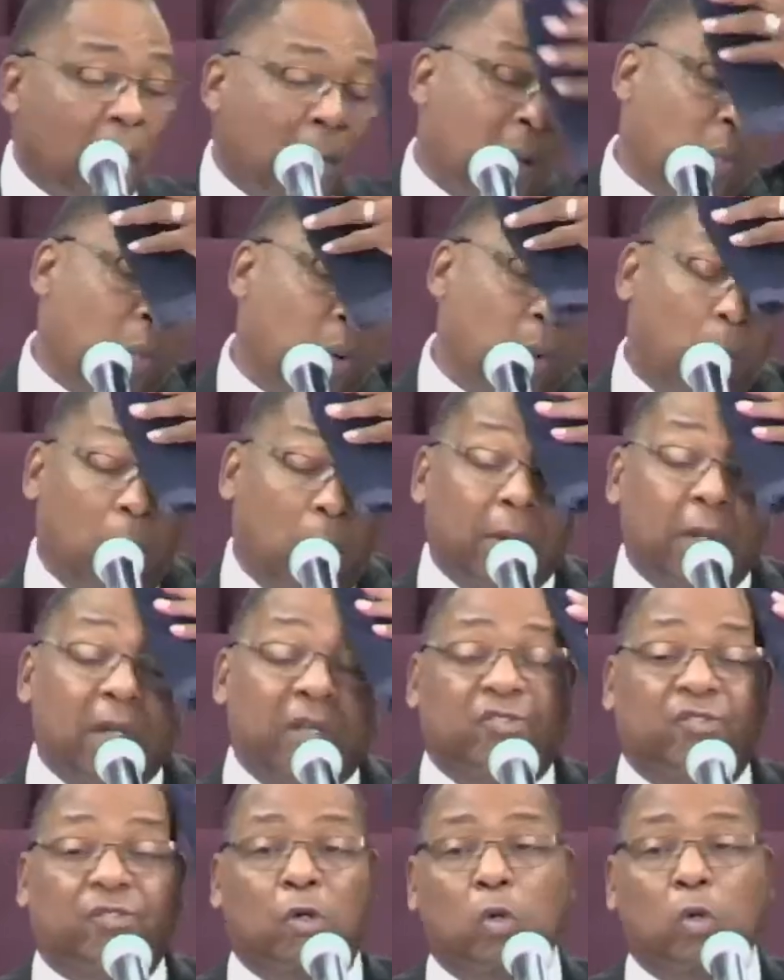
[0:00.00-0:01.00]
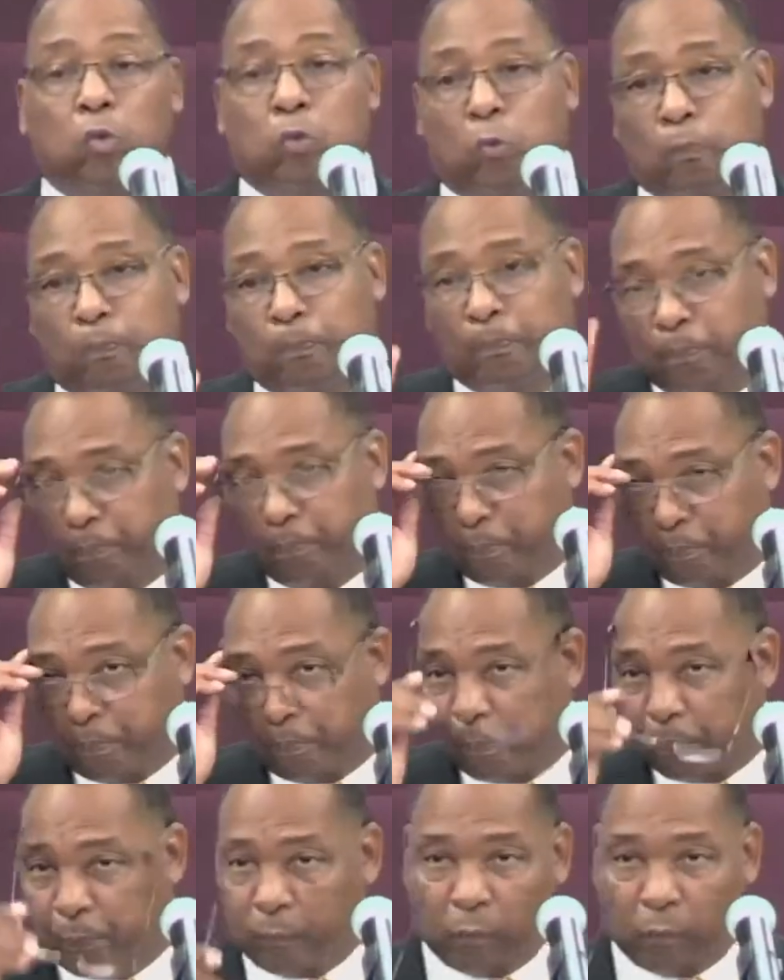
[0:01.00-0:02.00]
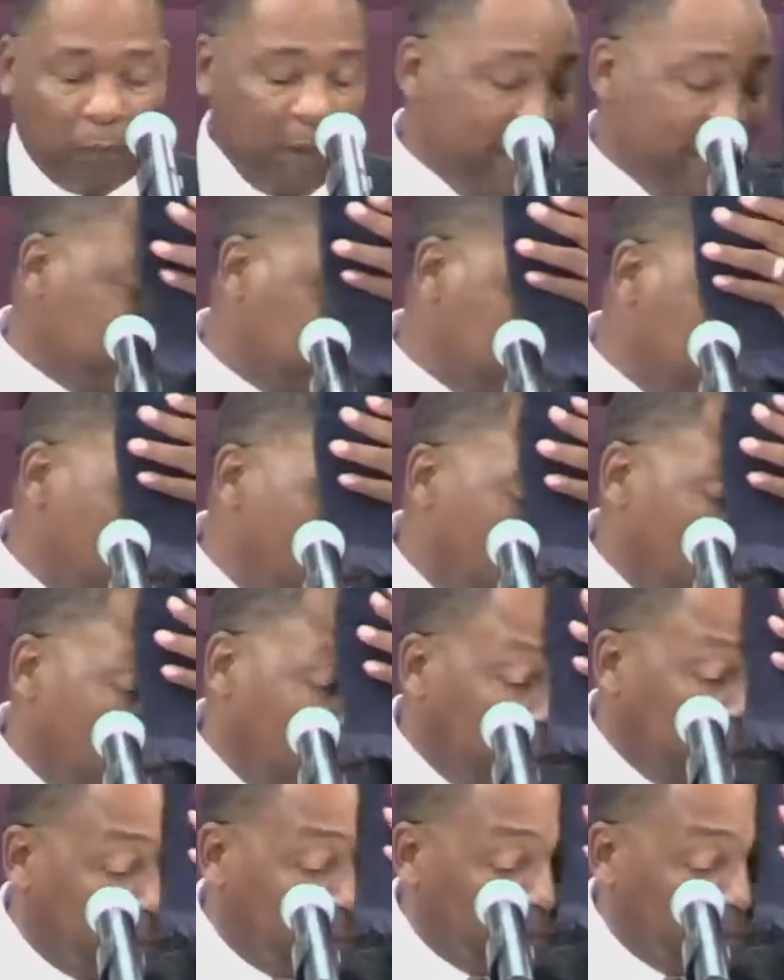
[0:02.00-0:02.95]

but when we were in school, Pastor Mark and